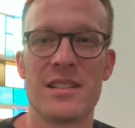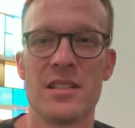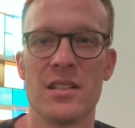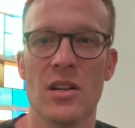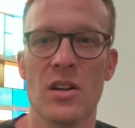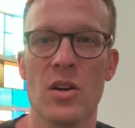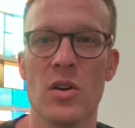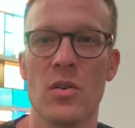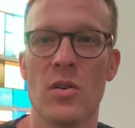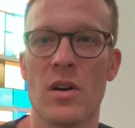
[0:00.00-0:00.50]

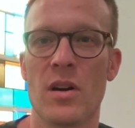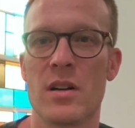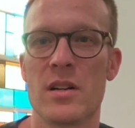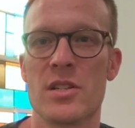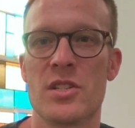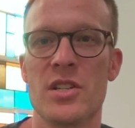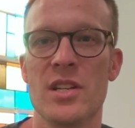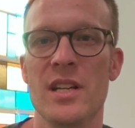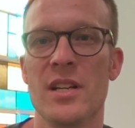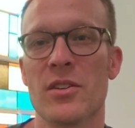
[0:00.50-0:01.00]

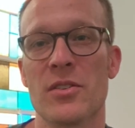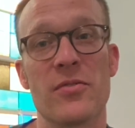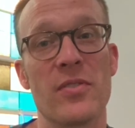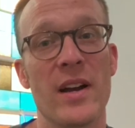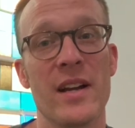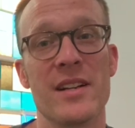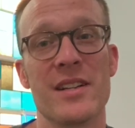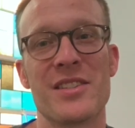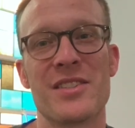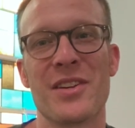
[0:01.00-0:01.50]
or
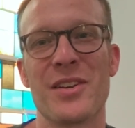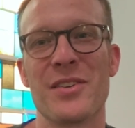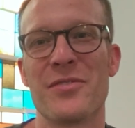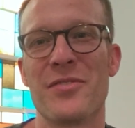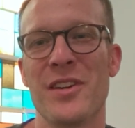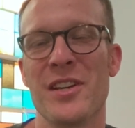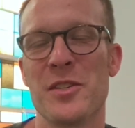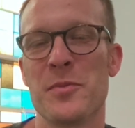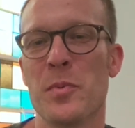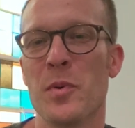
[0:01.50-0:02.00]
find us on
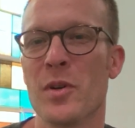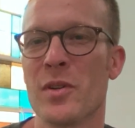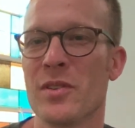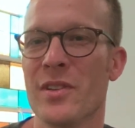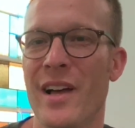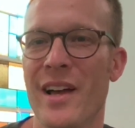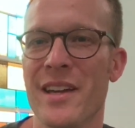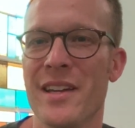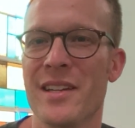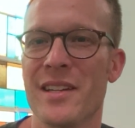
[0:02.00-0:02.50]
Facebook,
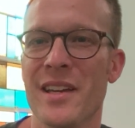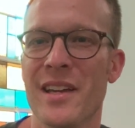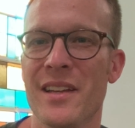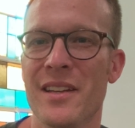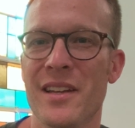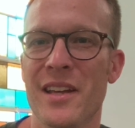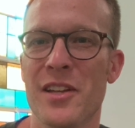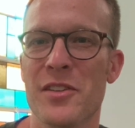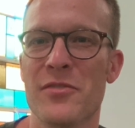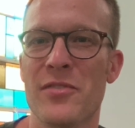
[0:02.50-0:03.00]
like
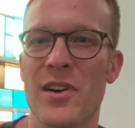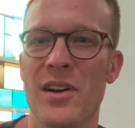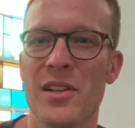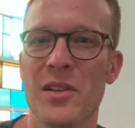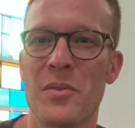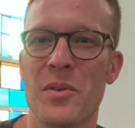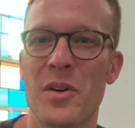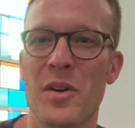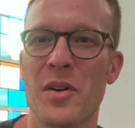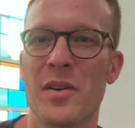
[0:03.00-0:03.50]
and
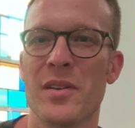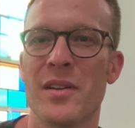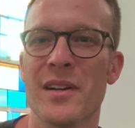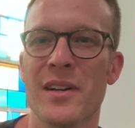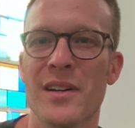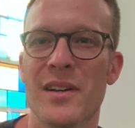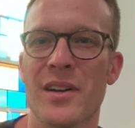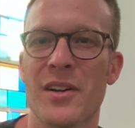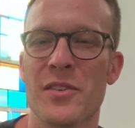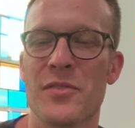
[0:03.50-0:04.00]
follow
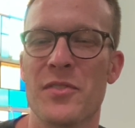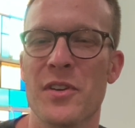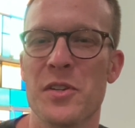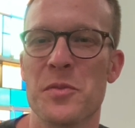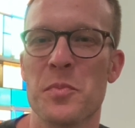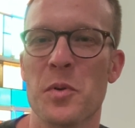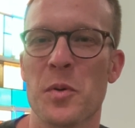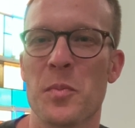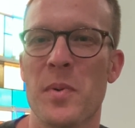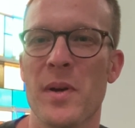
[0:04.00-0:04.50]
our
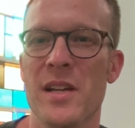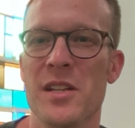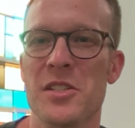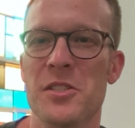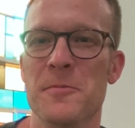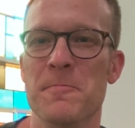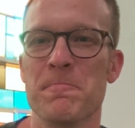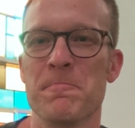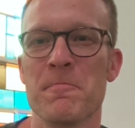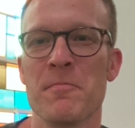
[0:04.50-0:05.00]
Facebook
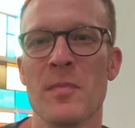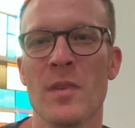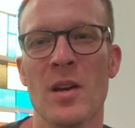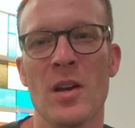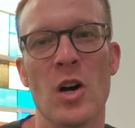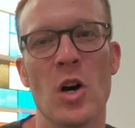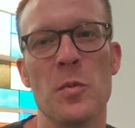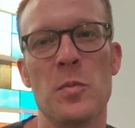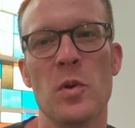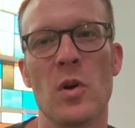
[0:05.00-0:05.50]
page.
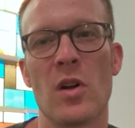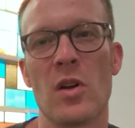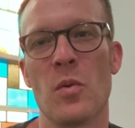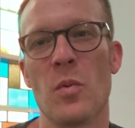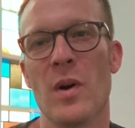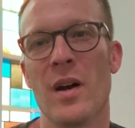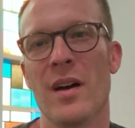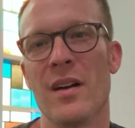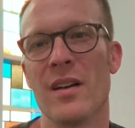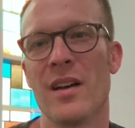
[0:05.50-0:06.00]
Hope you all are
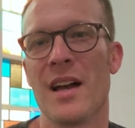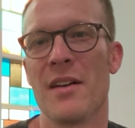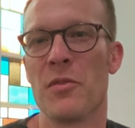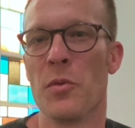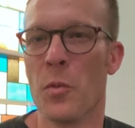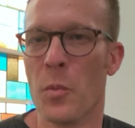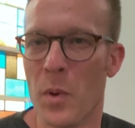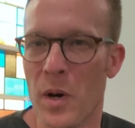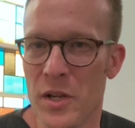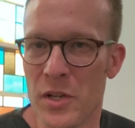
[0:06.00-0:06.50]
well. Have
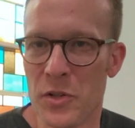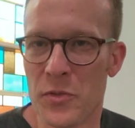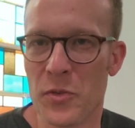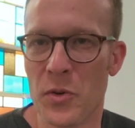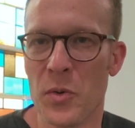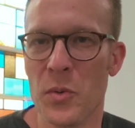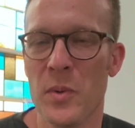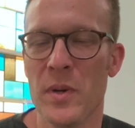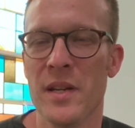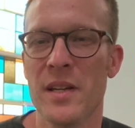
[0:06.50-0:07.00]
a
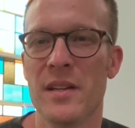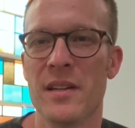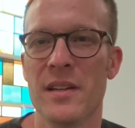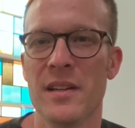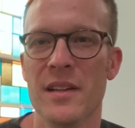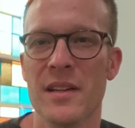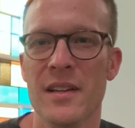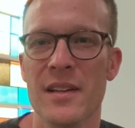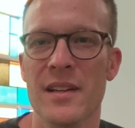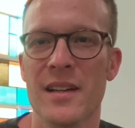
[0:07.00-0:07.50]
wonderful week,
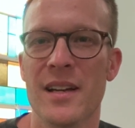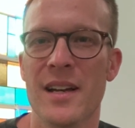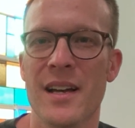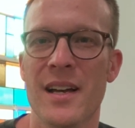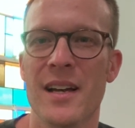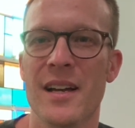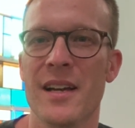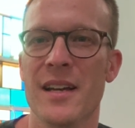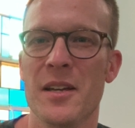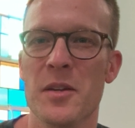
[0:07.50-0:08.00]

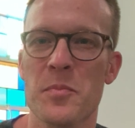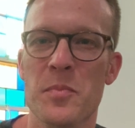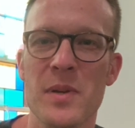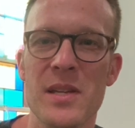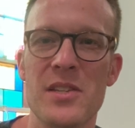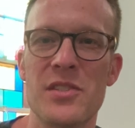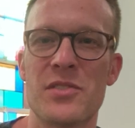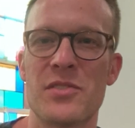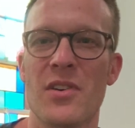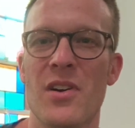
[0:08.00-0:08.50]
and
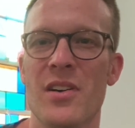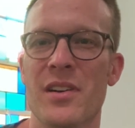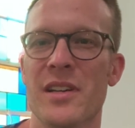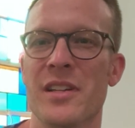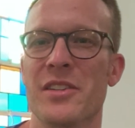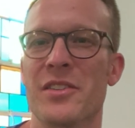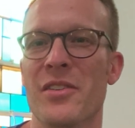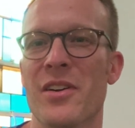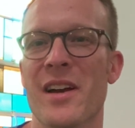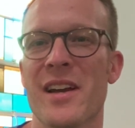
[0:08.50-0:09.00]
be strong
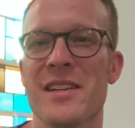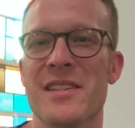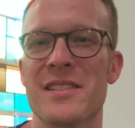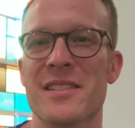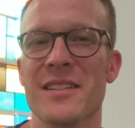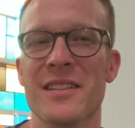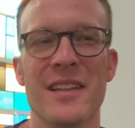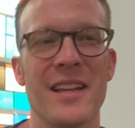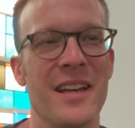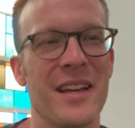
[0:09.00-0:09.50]
in
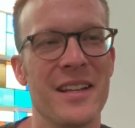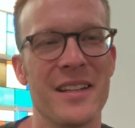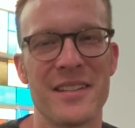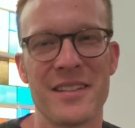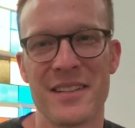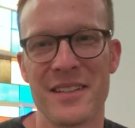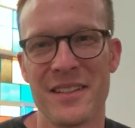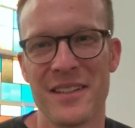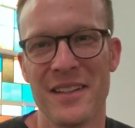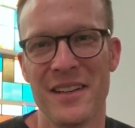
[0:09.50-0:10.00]
Christ, and
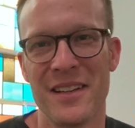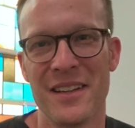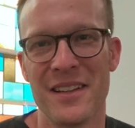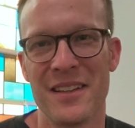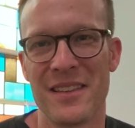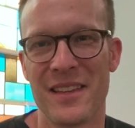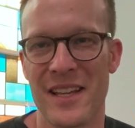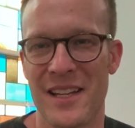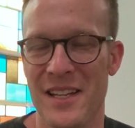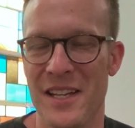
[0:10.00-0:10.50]

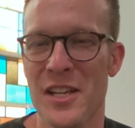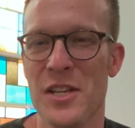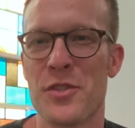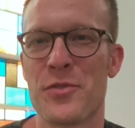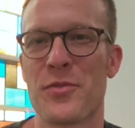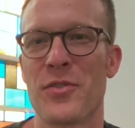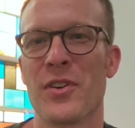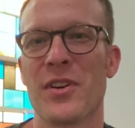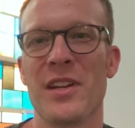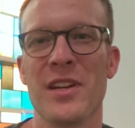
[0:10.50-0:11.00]
let
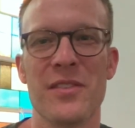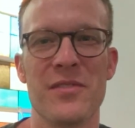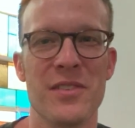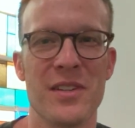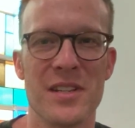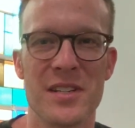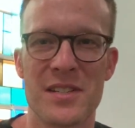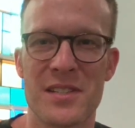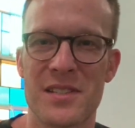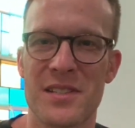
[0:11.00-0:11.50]
his
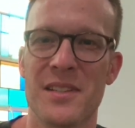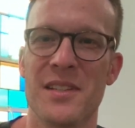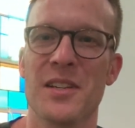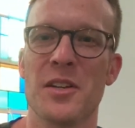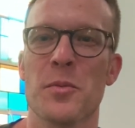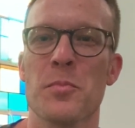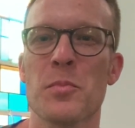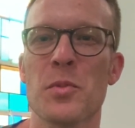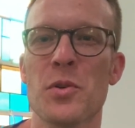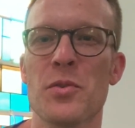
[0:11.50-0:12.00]
forgiveness
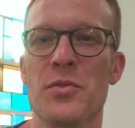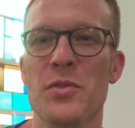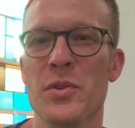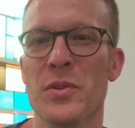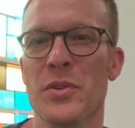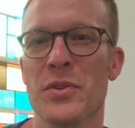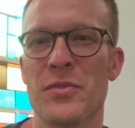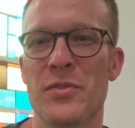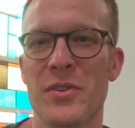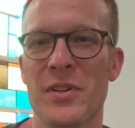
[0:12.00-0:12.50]
move
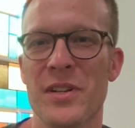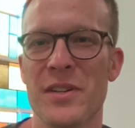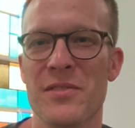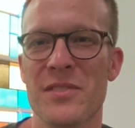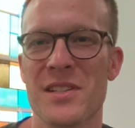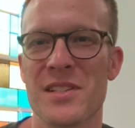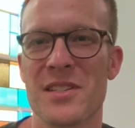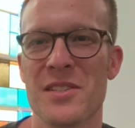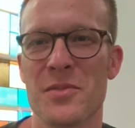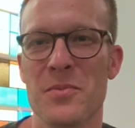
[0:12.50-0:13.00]
you to
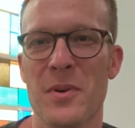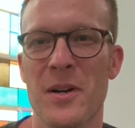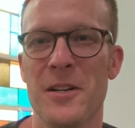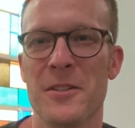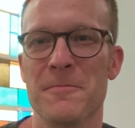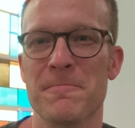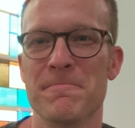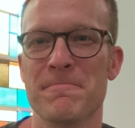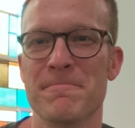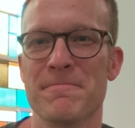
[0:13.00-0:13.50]
forgiveness as
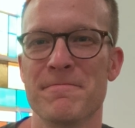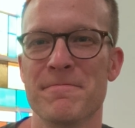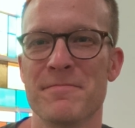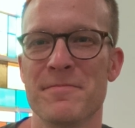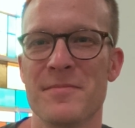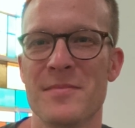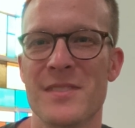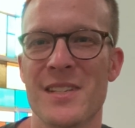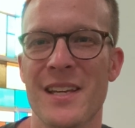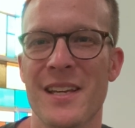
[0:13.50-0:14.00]
well.
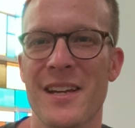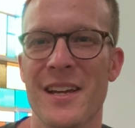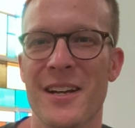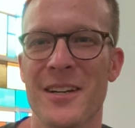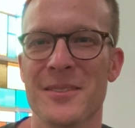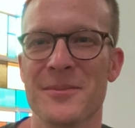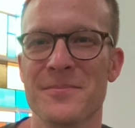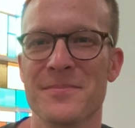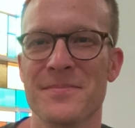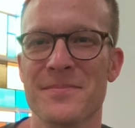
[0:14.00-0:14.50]
Take care.